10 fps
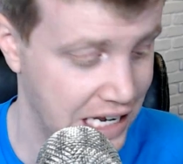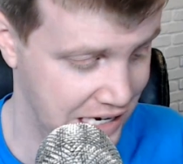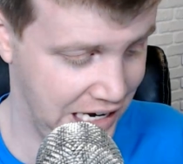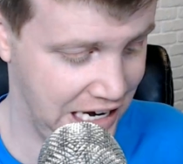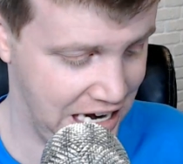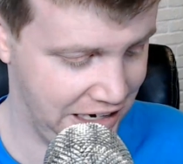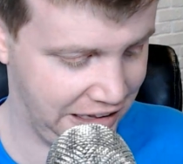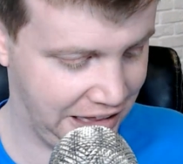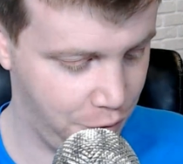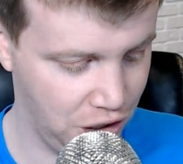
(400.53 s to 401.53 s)
and
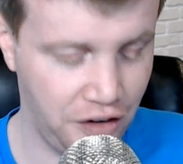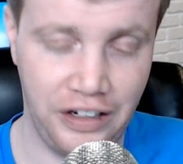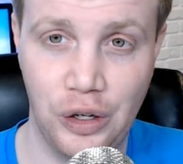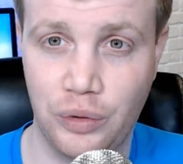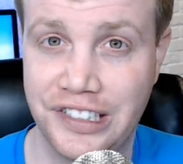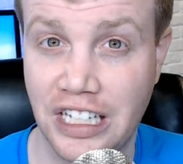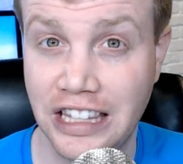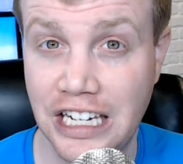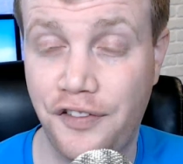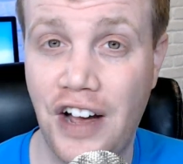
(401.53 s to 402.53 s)
they want to, you know,
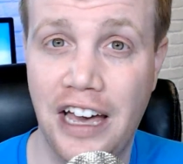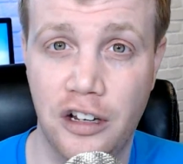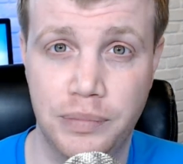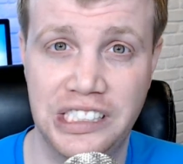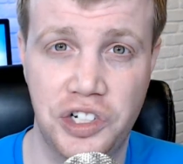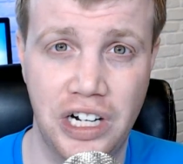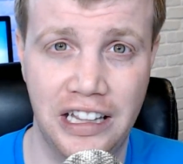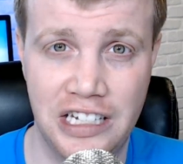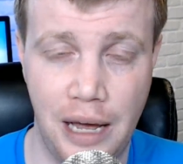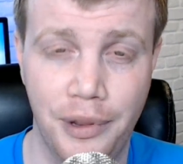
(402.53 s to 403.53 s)
solidify their position at the
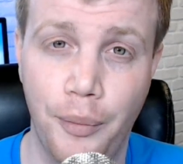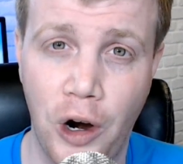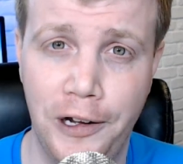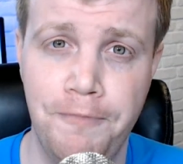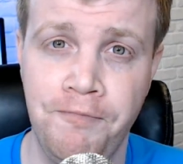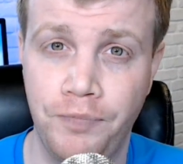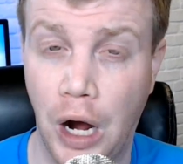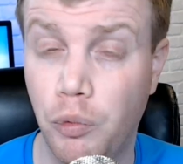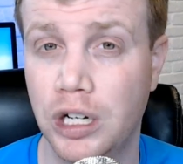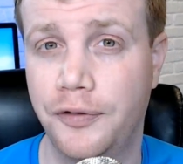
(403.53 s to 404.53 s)
top of the market. I
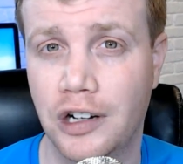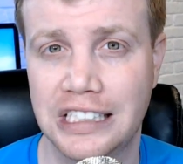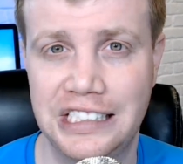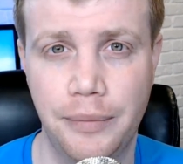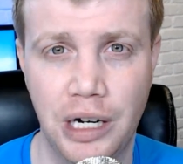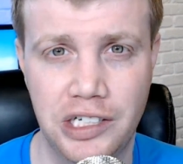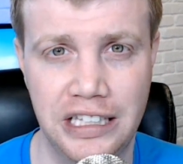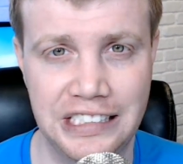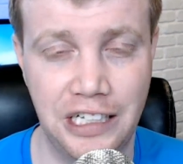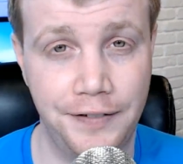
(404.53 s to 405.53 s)
wonder if we're going to see a bunch of this
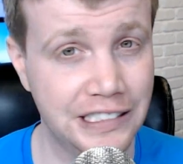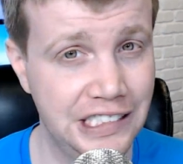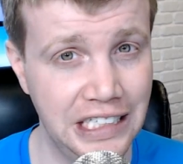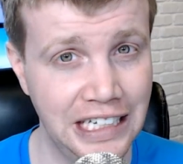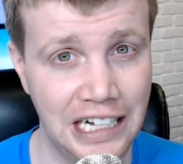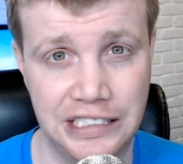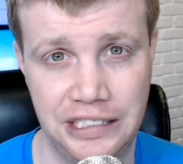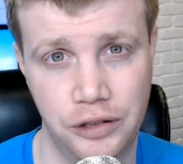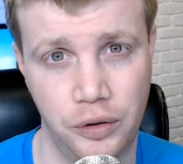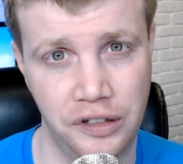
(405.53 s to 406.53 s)
stuff at CES. You
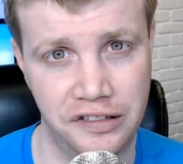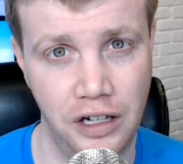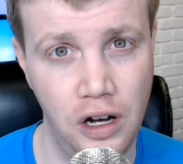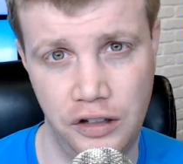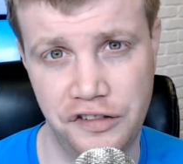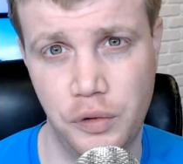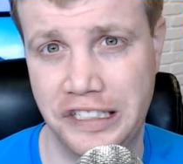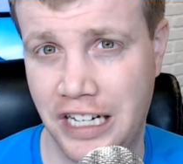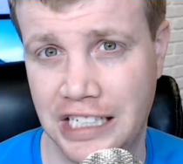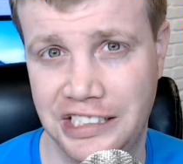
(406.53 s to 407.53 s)
know, there's there's always
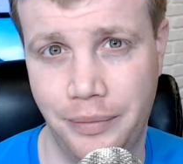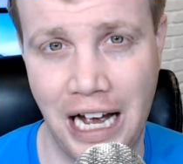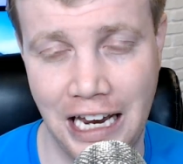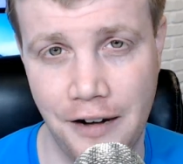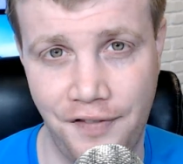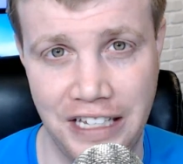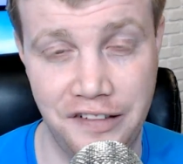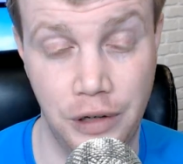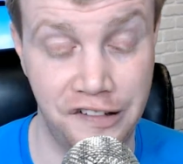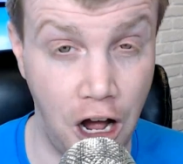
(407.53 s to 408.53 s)
custom high-end fancy
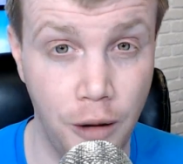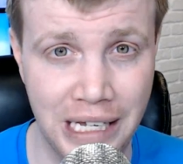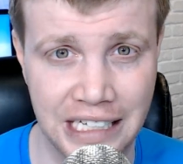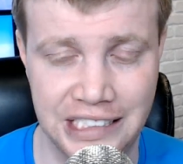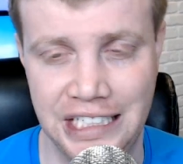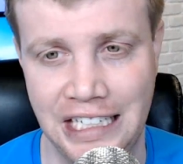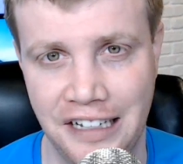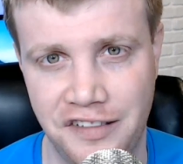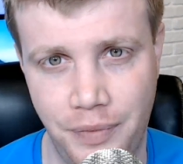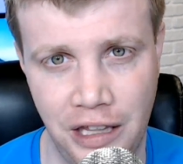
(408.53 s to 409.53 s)
rigs. I'll be at CES,
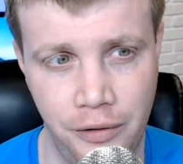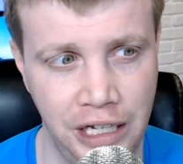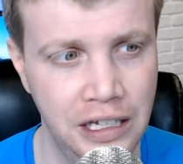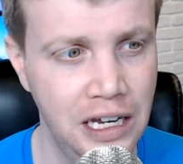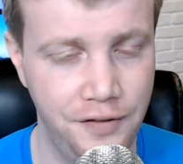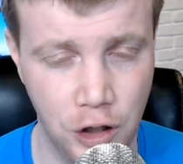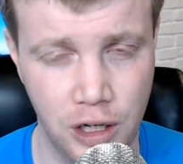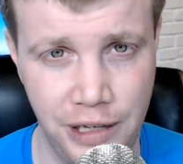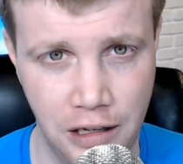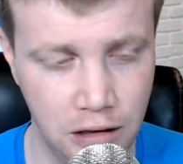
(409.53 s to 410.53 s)
by the way. If you're going to
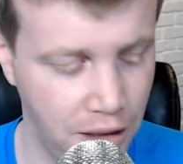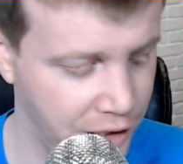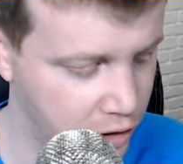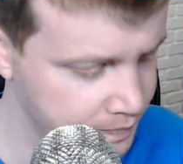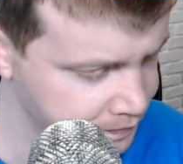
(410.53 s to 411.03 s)
be there, let me know.